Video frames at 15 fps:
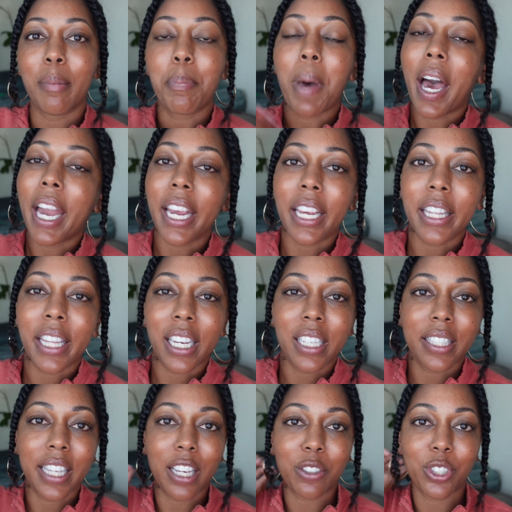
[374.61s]
buying the
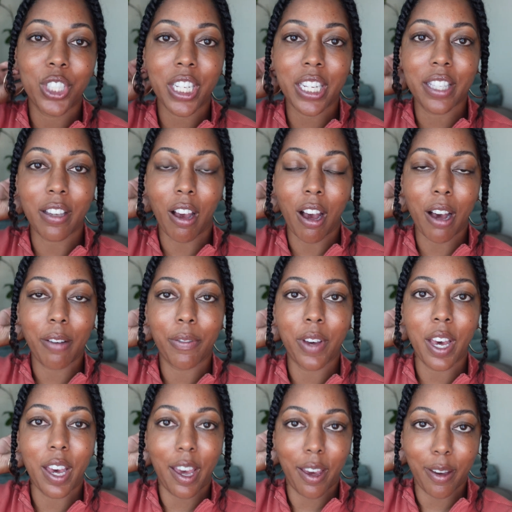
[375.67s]
Excel sheets off
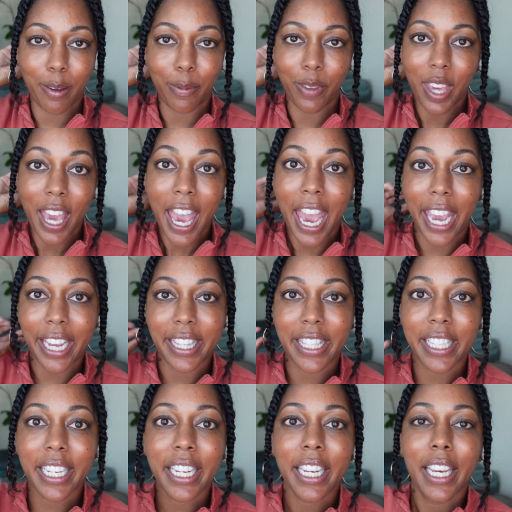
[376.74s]
of
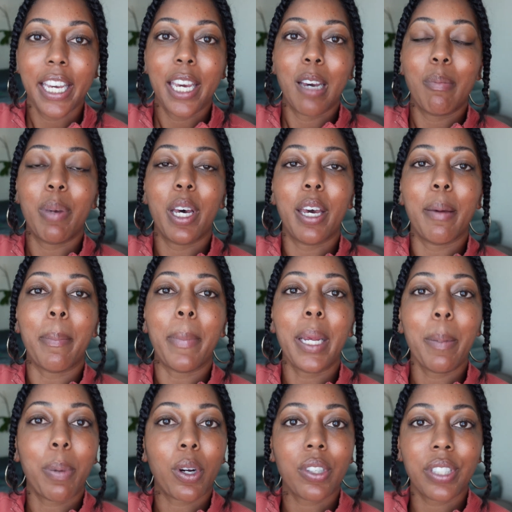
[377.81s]
Etsy, but
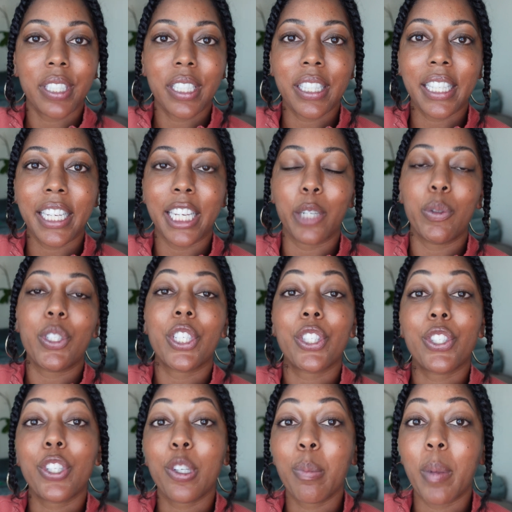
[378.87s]
me personally, it was
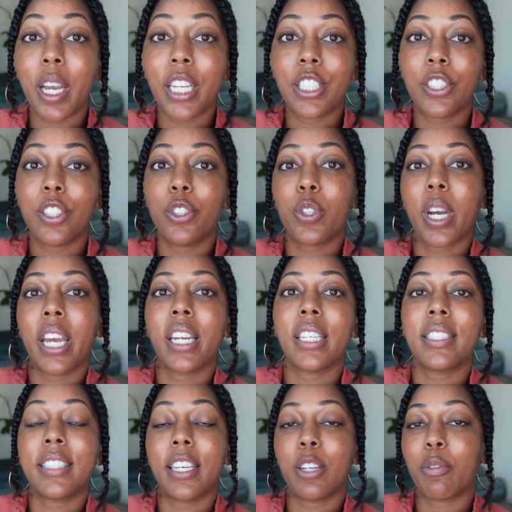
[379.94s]
just too much to try to
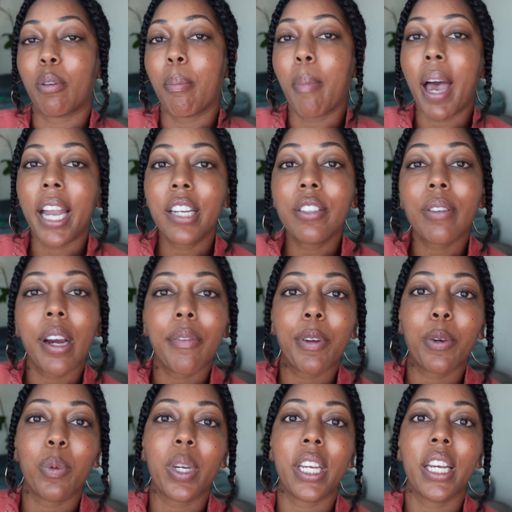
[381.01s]
set a reminder
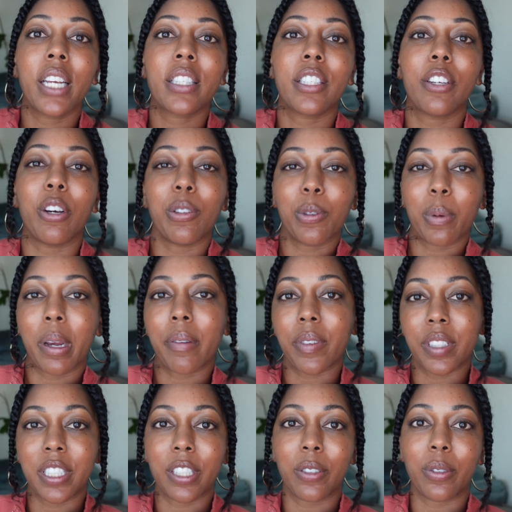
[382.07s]
every week to go through
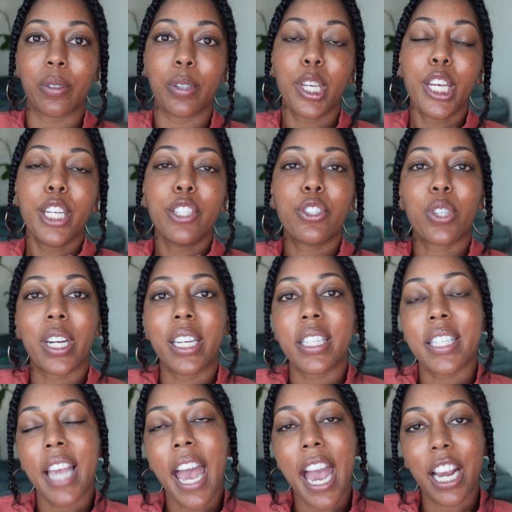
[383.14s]
every single
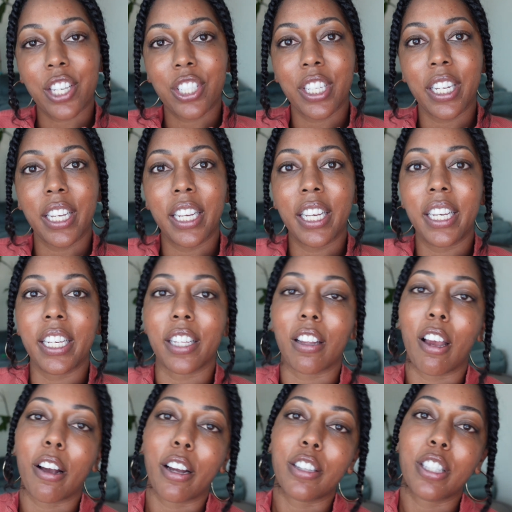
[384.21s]
transaction and
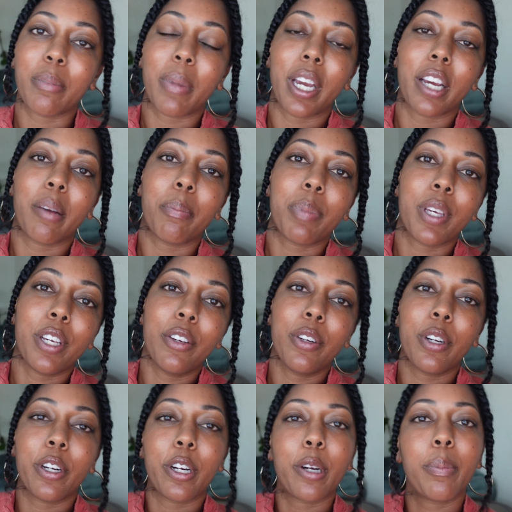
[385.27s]
log onto my
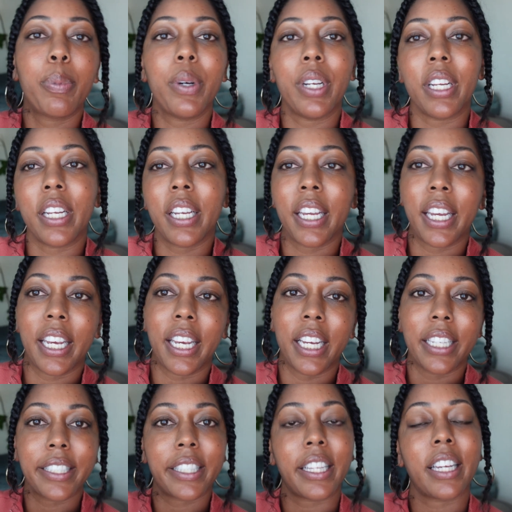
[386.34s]
computer, put it
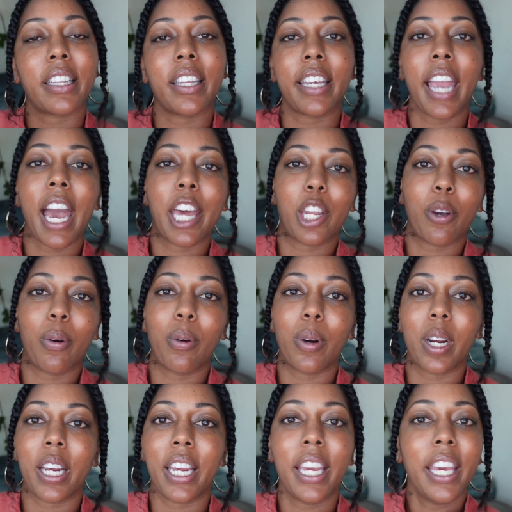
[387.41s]
in, select a
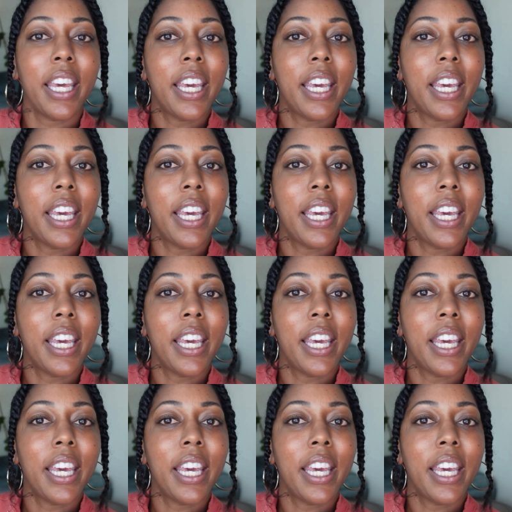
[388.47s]
category.